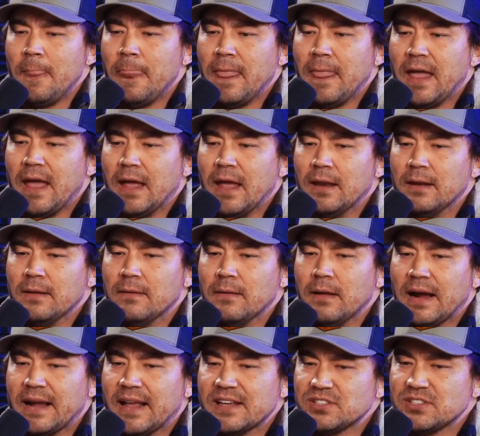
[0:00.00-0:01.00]
And
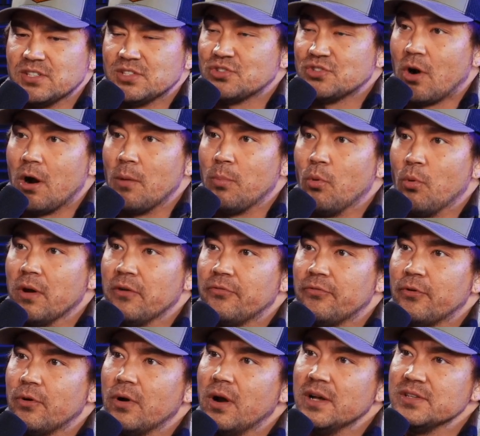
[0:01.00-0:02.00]
I guess the start point
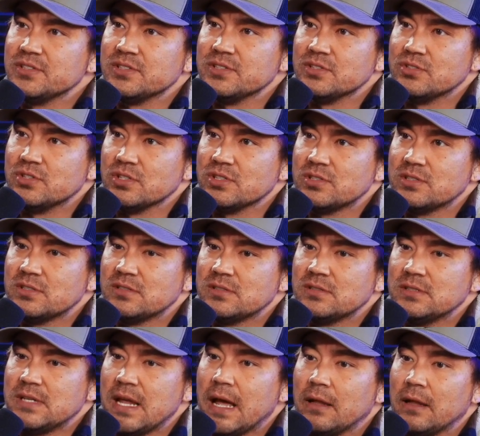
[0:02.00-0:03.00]
for us is just
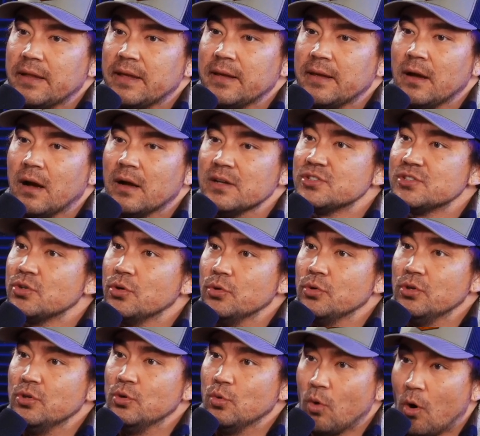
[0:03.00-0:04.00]
telling us who
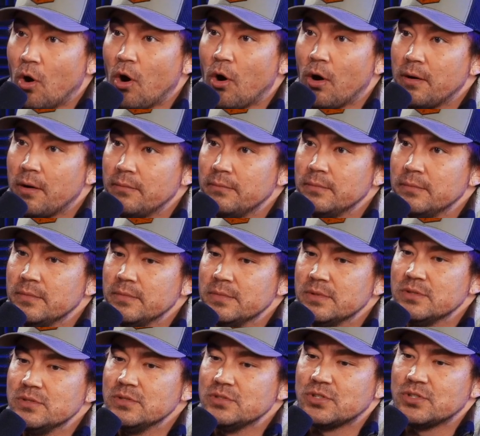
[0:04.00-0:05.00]
you are.
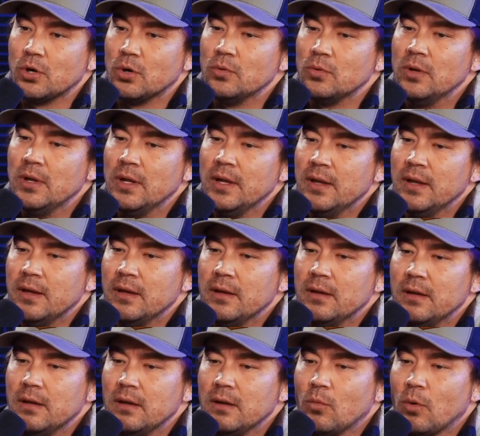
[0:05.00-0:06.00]
So
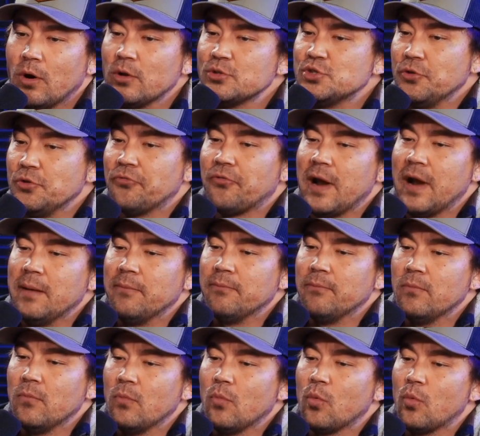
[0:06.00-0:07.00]
why don't you
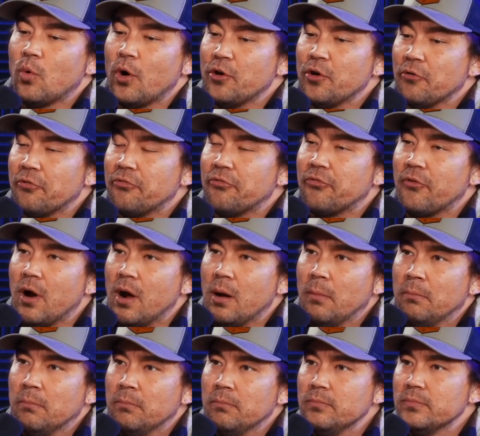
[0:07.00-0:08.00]
frame where you're
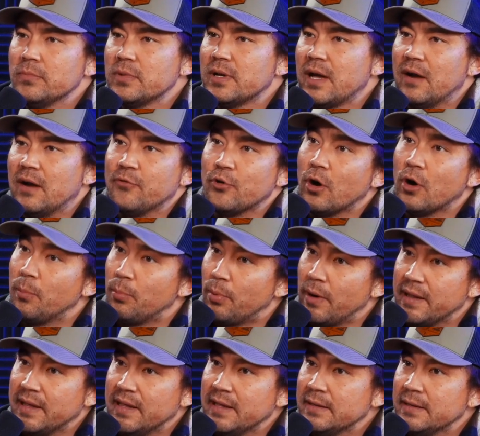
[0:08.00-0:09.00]
from, kind of your
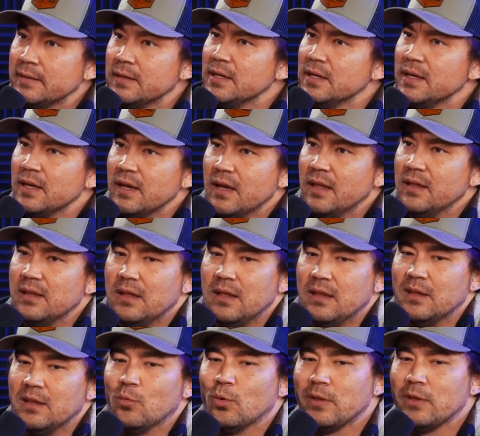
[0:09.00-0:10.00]
upbringing, and
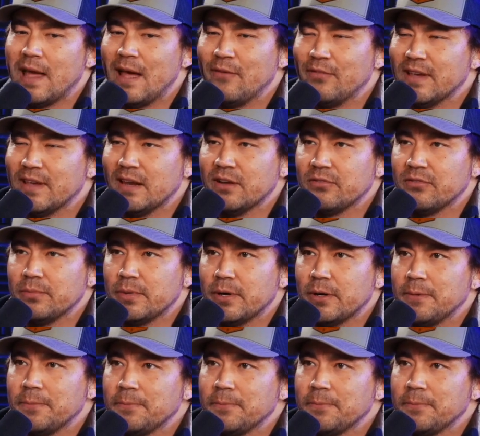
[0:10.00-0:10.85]
then we'll navigate it from there.